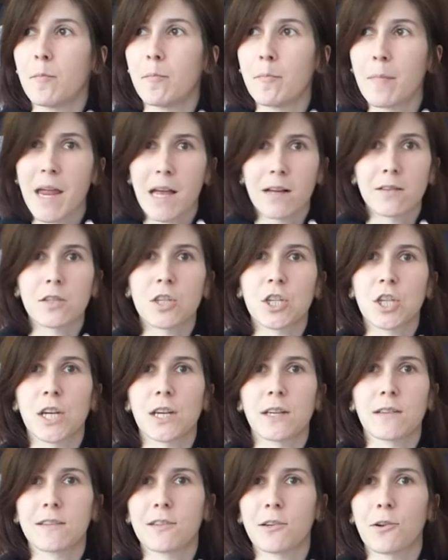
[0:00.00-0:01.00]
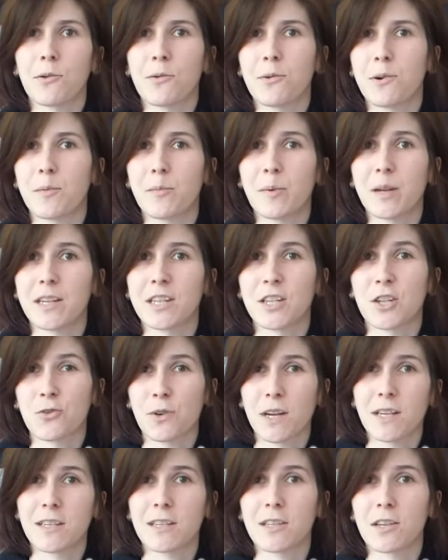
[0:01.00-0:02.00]
male chicks who were being
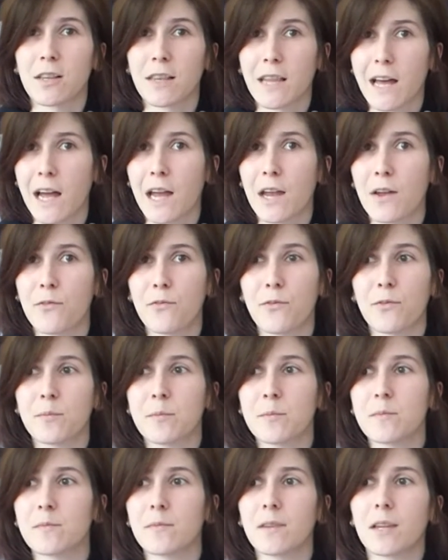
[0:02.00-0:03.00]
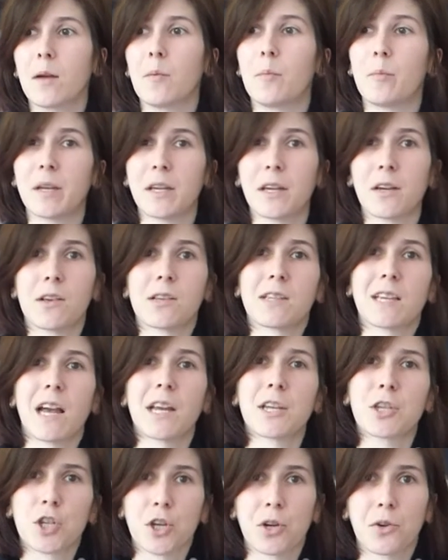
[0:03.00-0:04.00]
shredded alive because
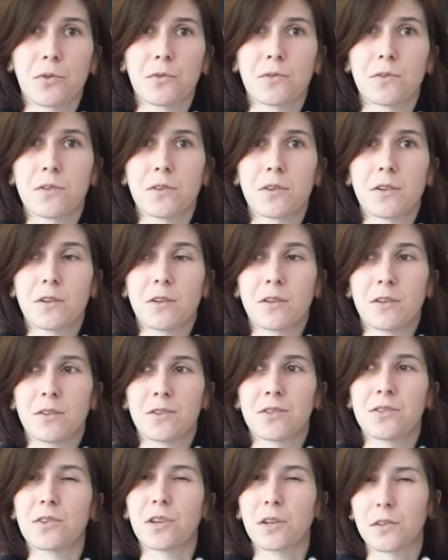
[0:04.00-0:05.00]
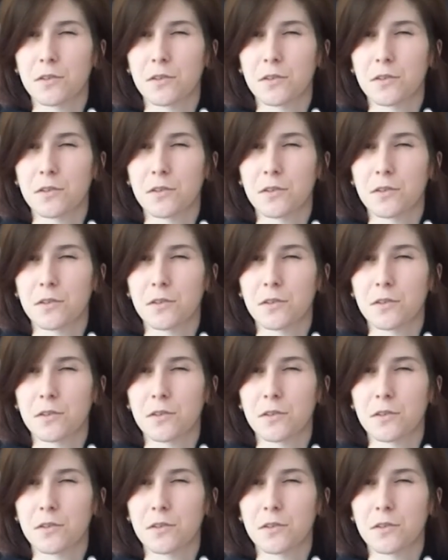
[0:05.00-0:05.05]
I chose to